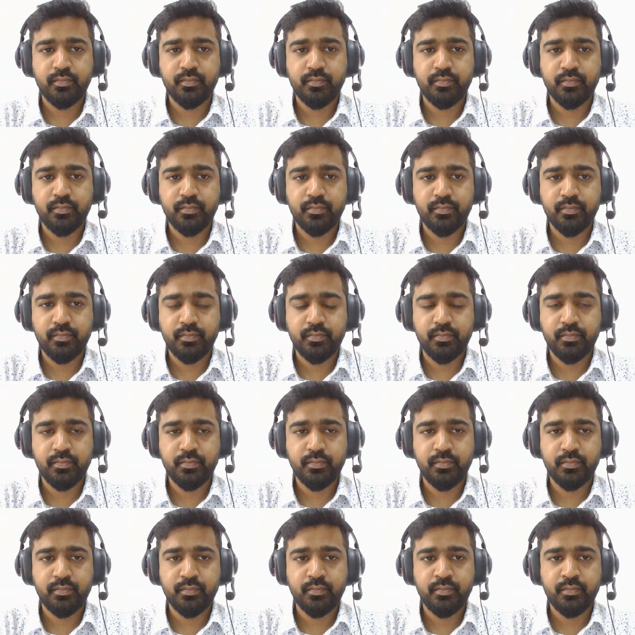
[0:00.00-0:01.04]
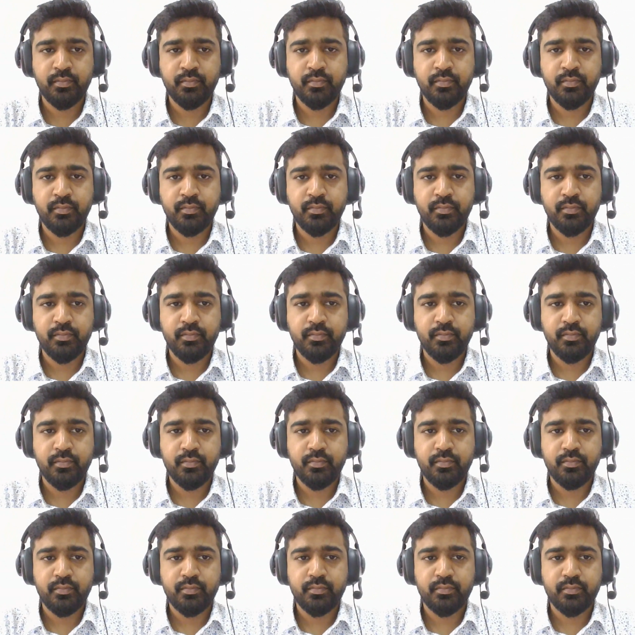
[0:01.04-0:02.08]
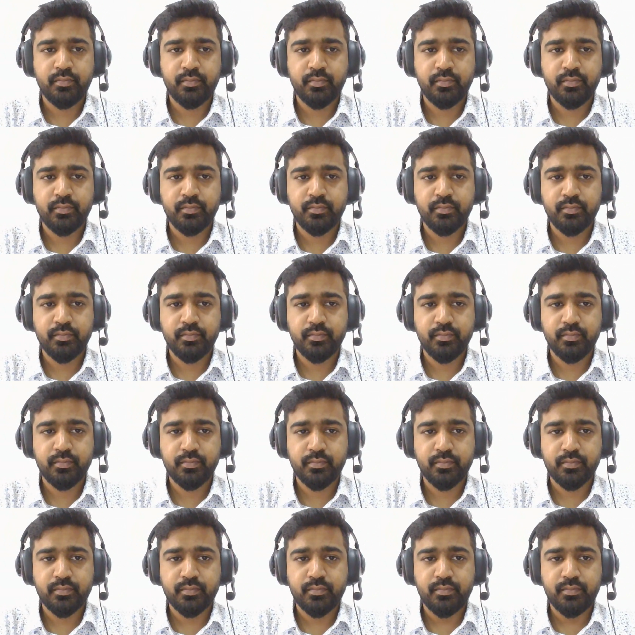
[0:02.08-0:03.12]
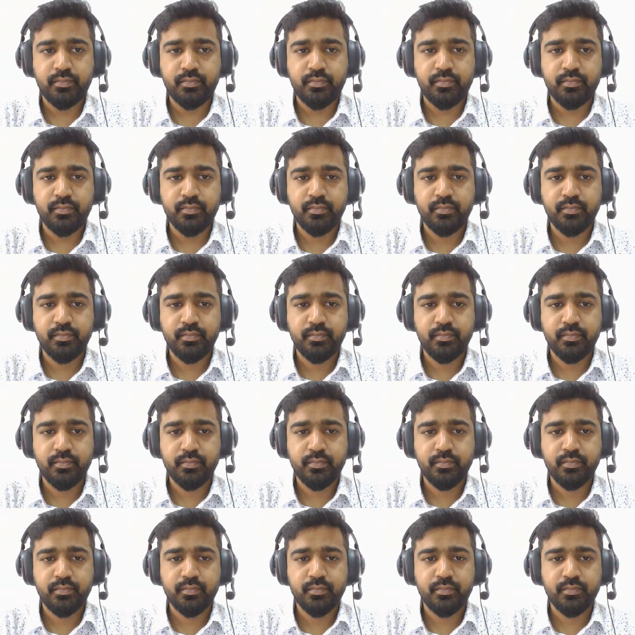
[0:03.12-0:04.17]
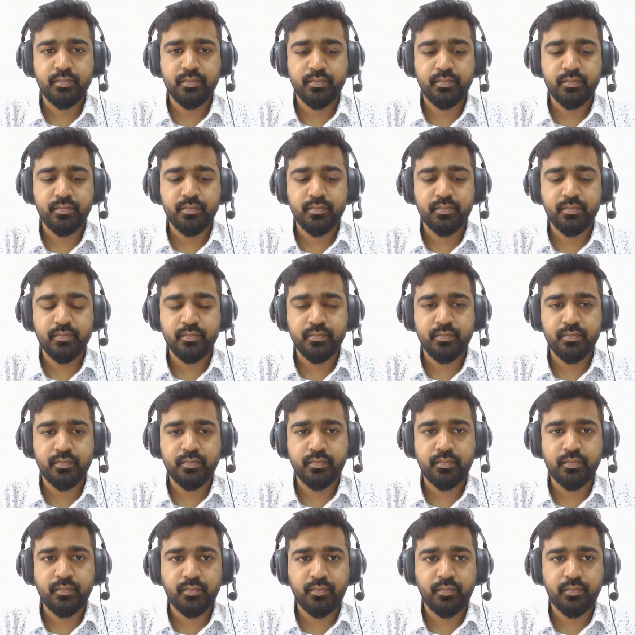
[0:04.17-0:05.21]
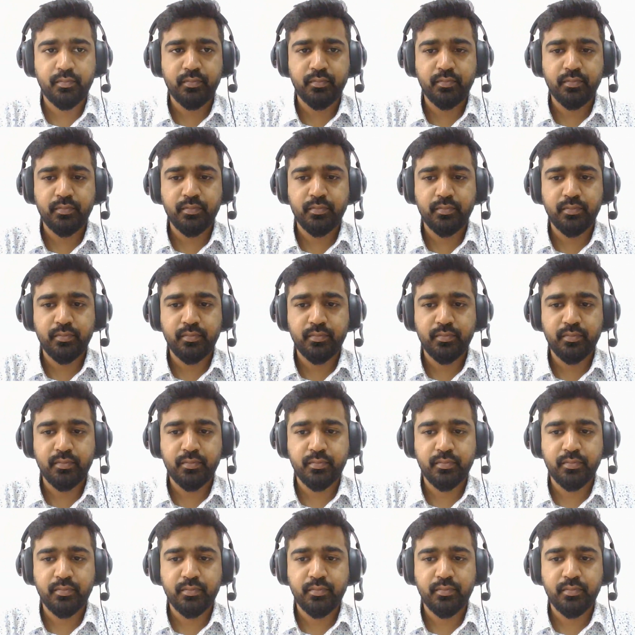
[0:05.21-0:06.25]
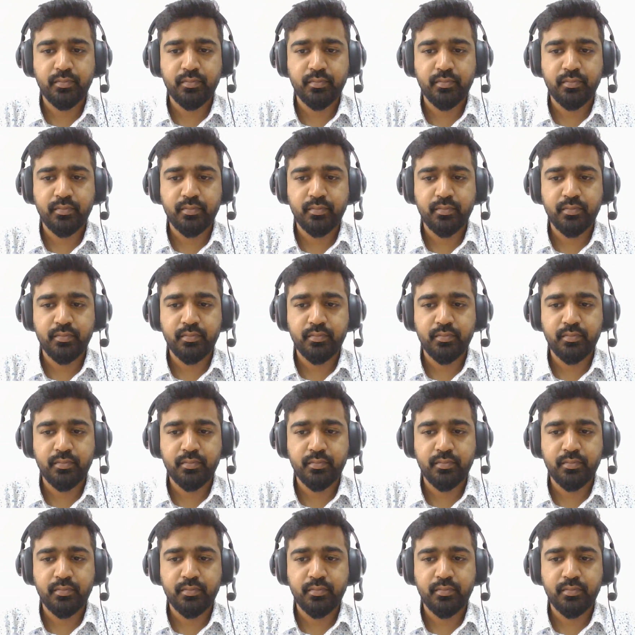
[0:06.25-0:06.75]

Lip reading: No one is speaking in this clip.